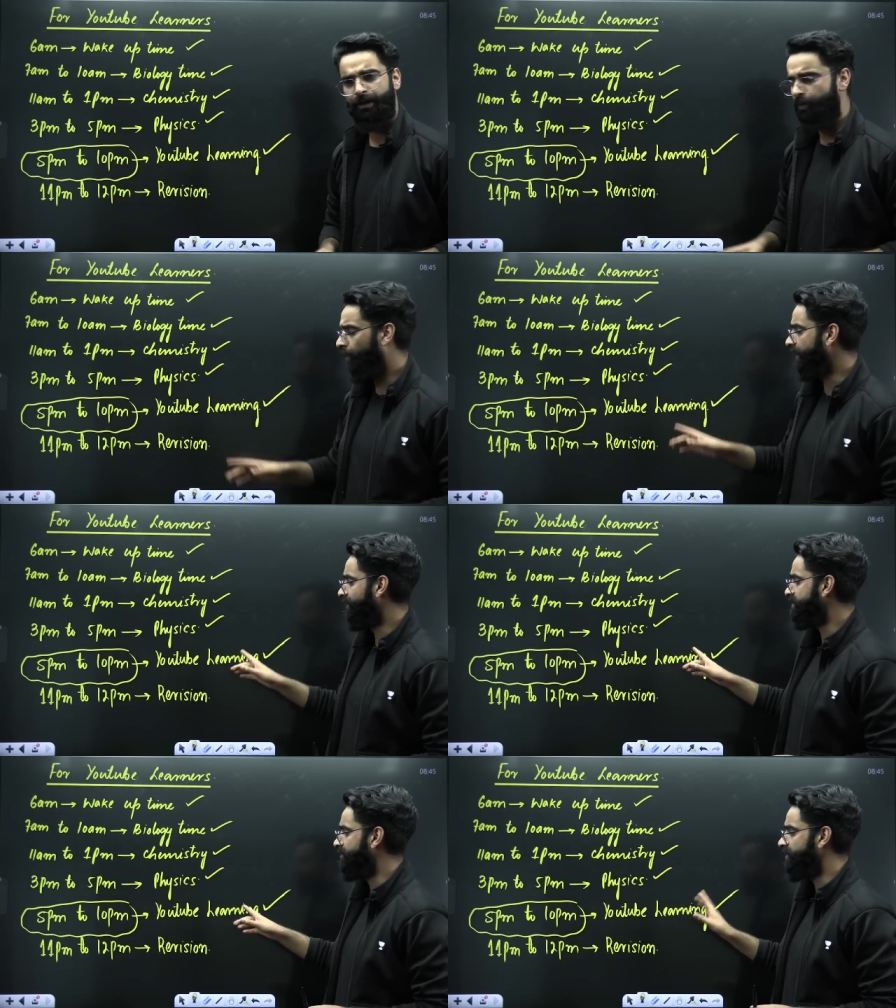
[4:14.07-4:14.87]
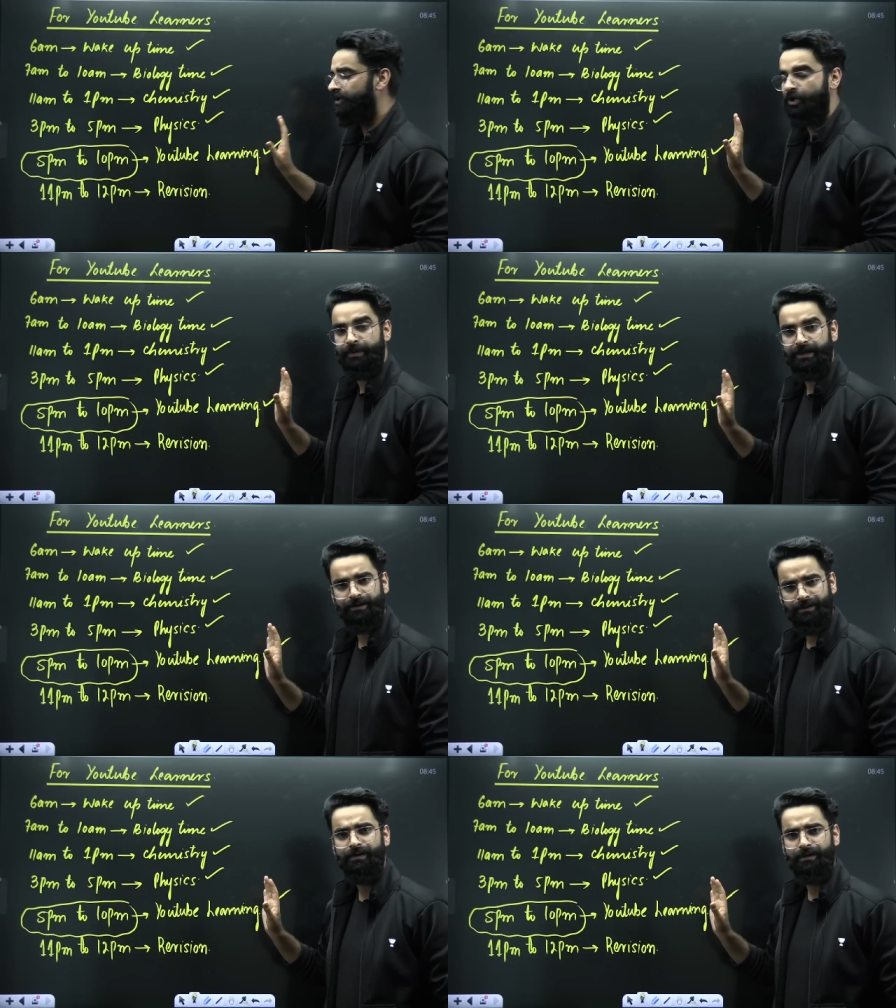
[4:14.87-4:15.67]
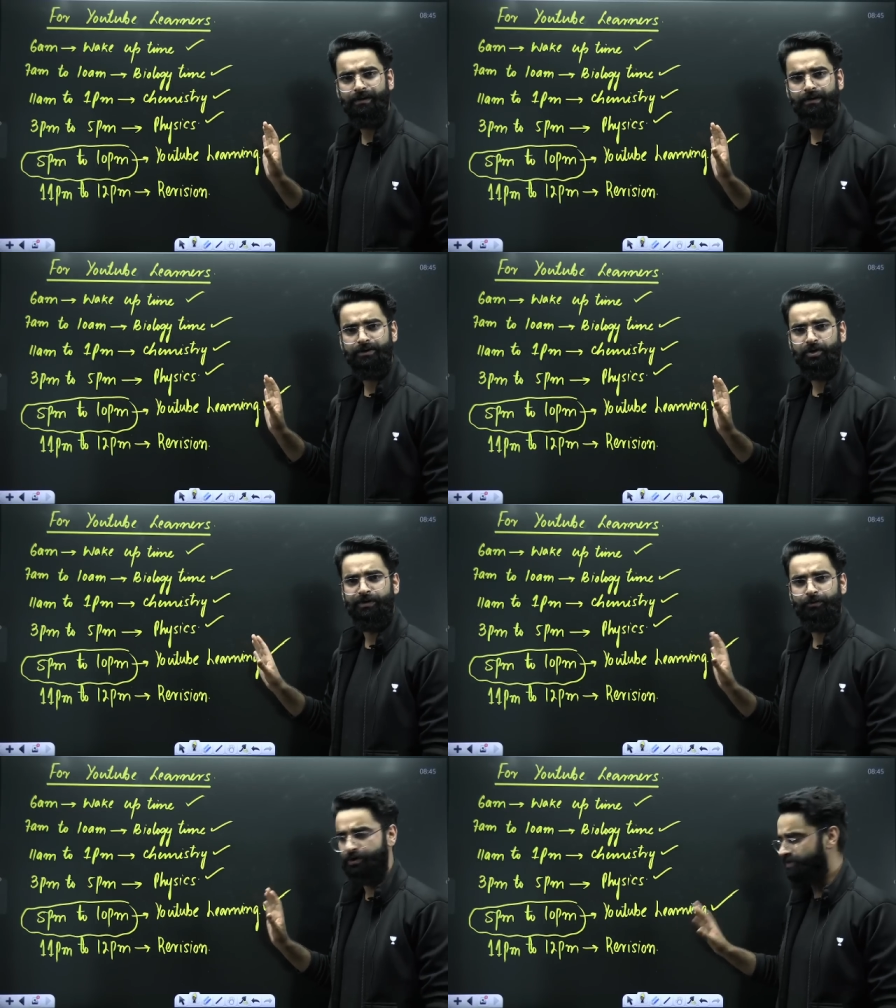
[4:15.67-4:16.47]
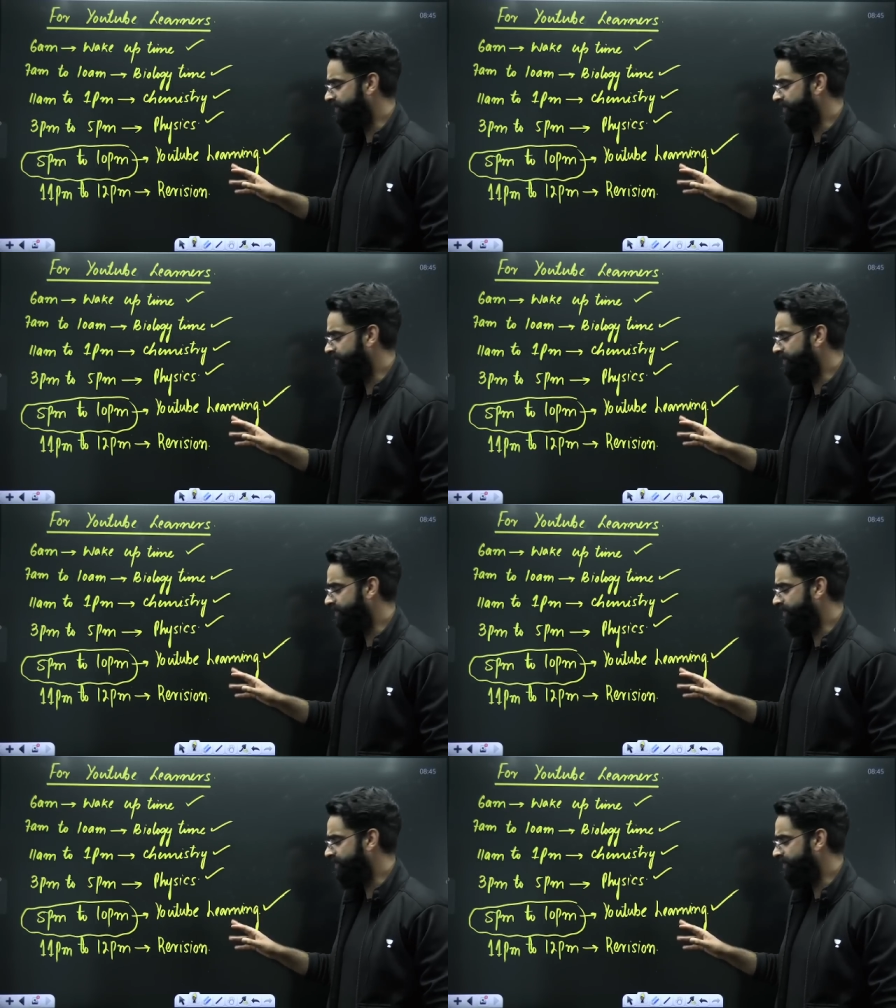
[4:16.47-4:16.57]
Whatever subject you'll be, you would want to